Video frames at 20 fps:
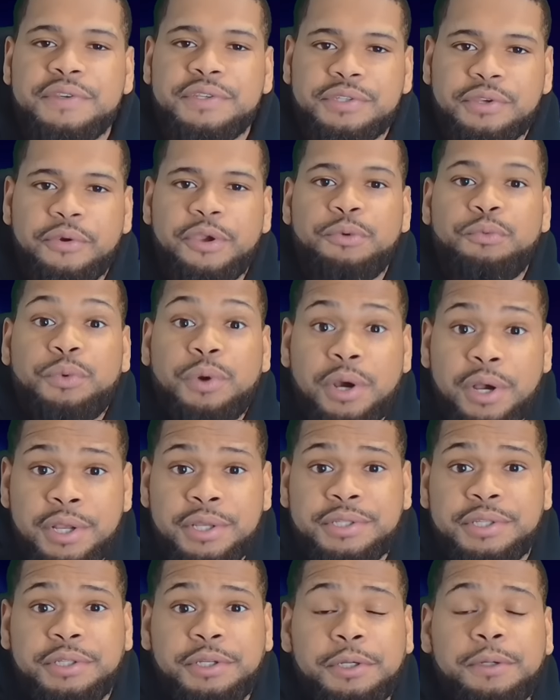So it
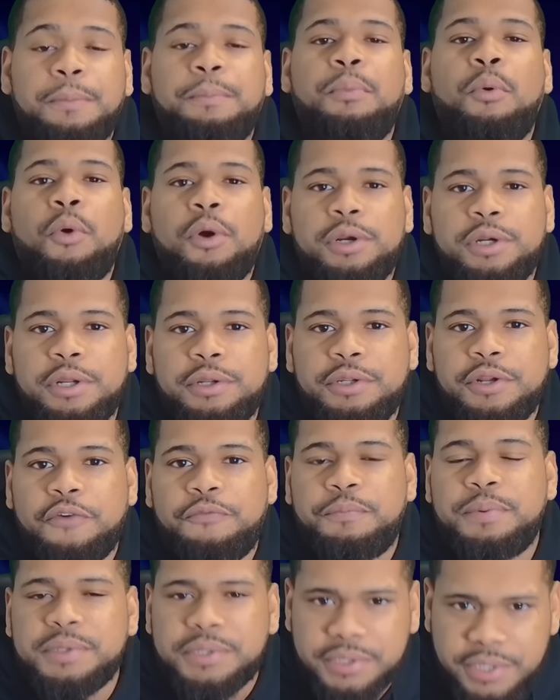was an important
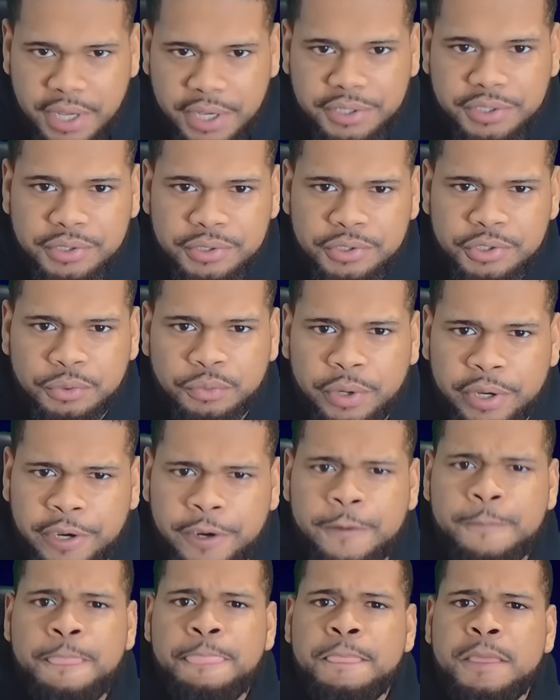enough possession to
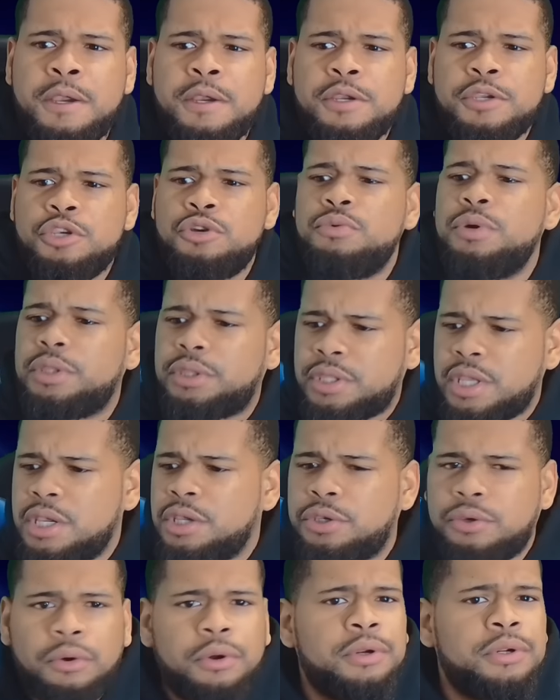where you would
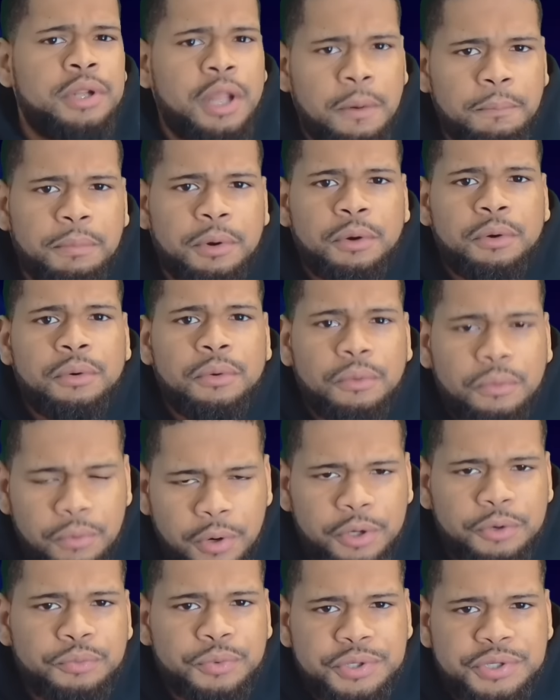think your number
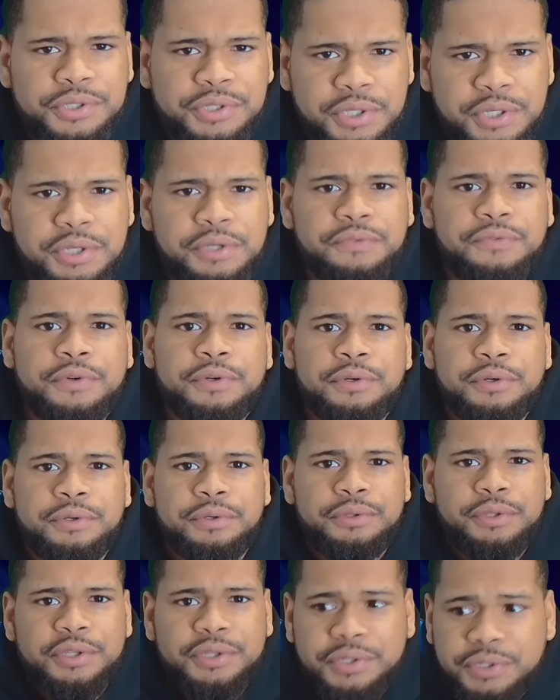one receiver,
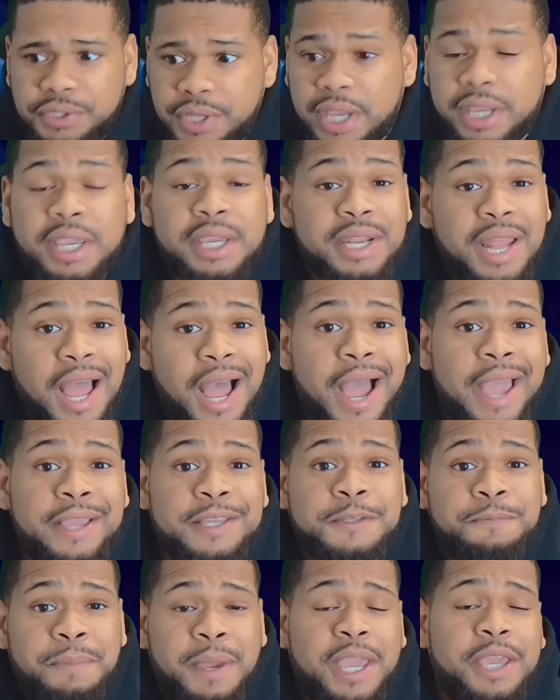the second
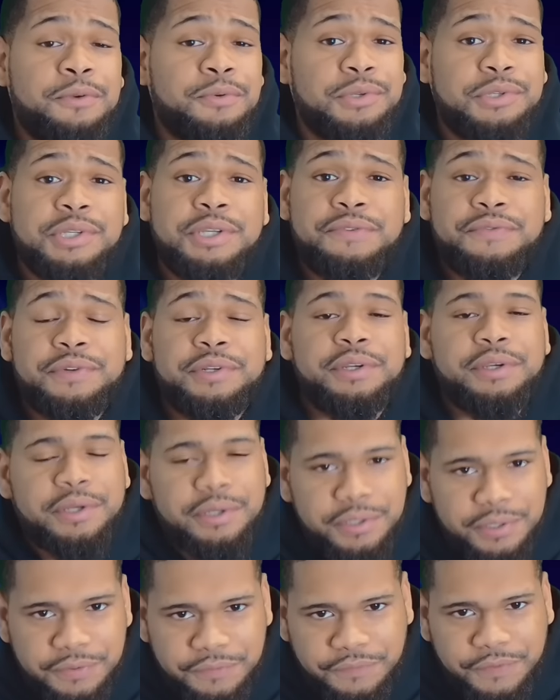highest paid receiver
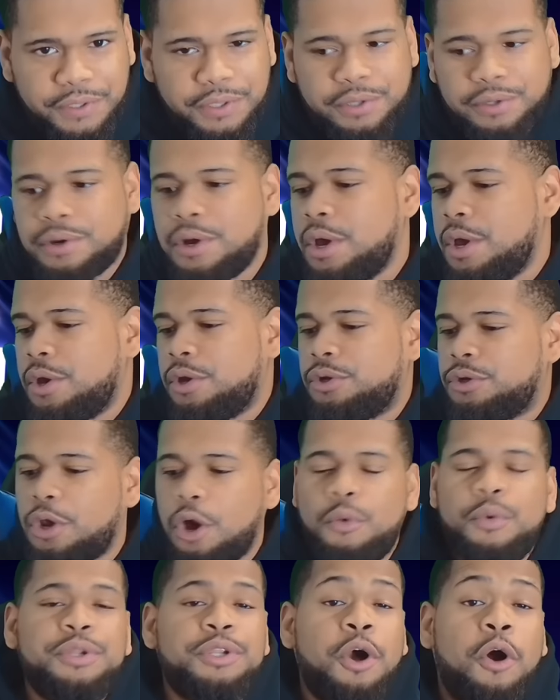in the NFL, no,
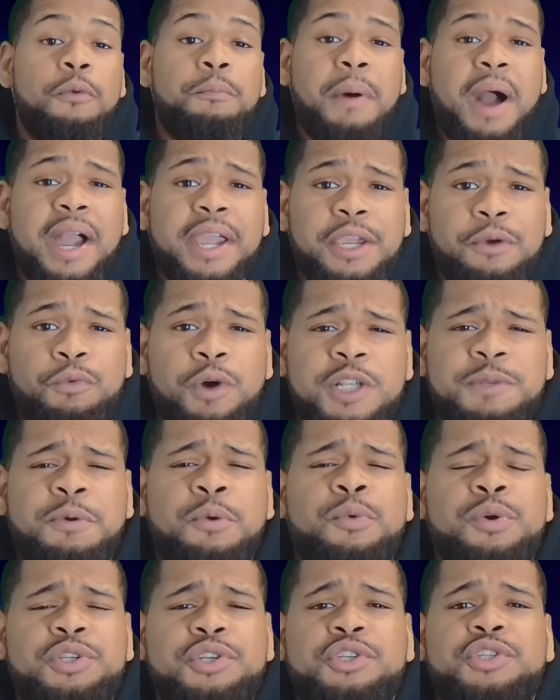we don't pocket watch, but
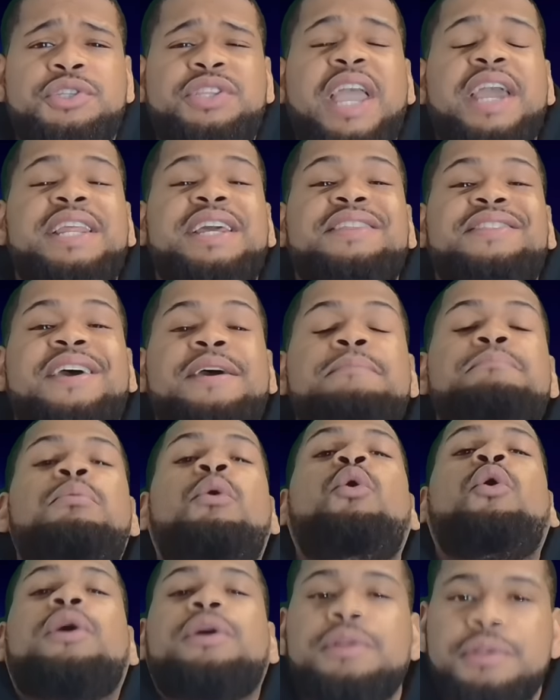we're just stating the
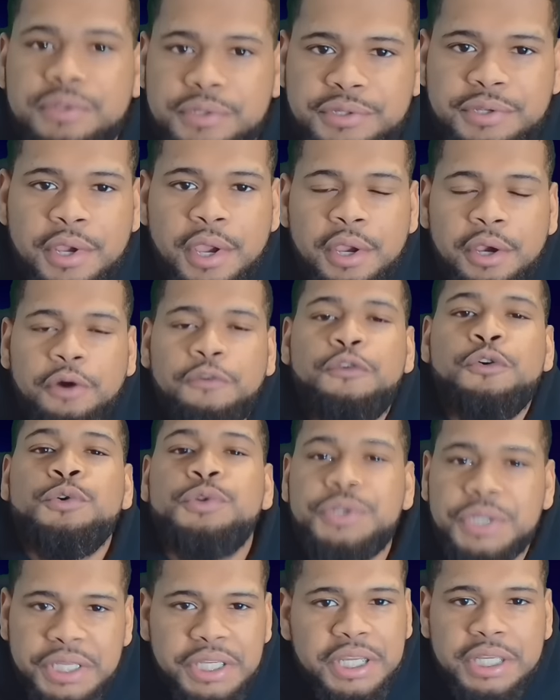importance of who
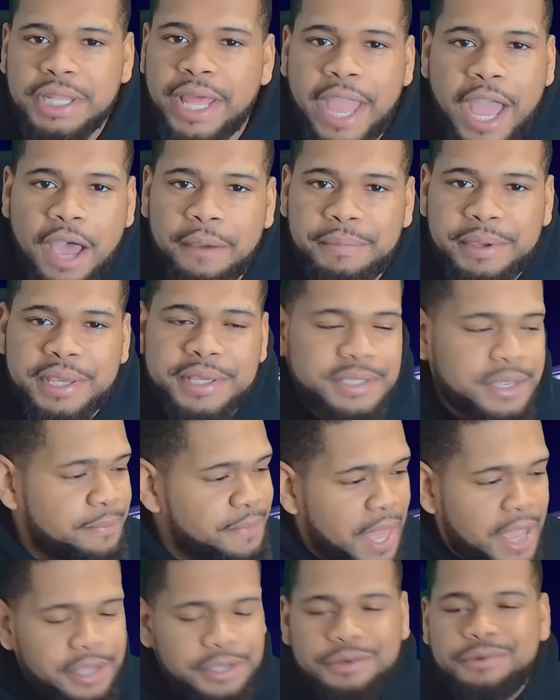CeeDee Lamb is. I'm
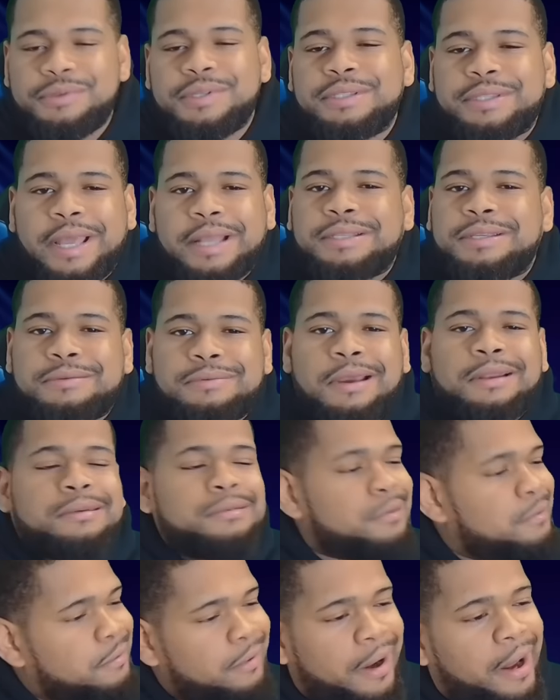not using that to try to
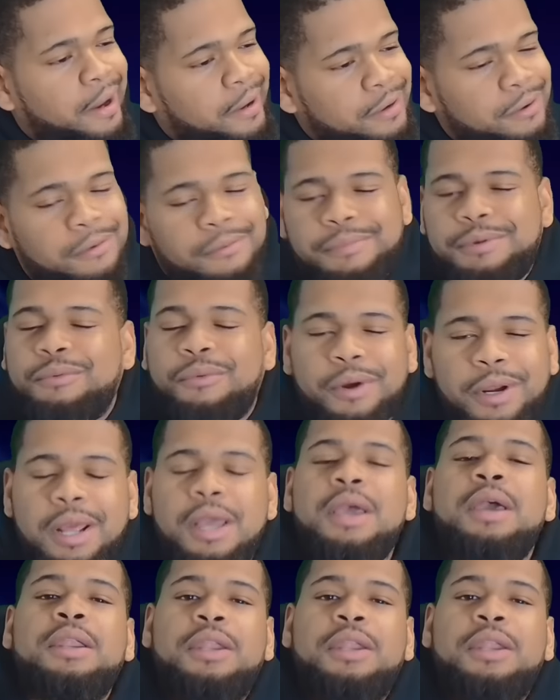degrade him and be weird.